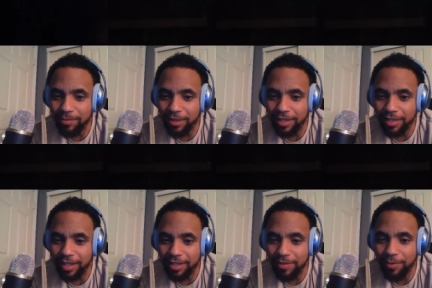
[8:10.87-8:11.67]
like
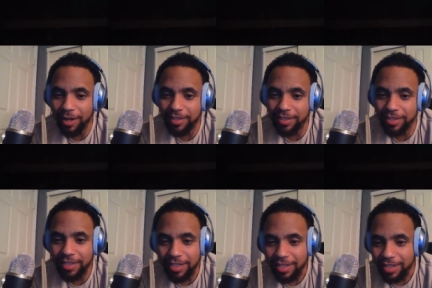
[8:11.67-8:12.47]
that. He probably just
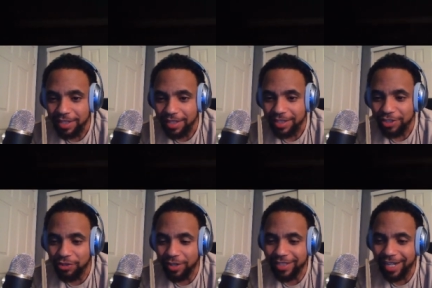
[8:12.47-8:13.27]

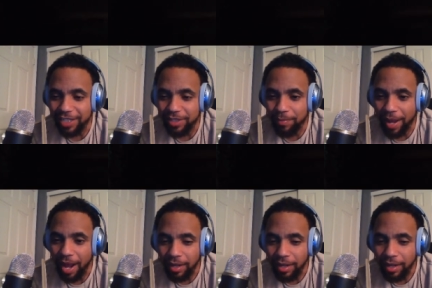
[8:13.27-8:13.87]
stretching out his back.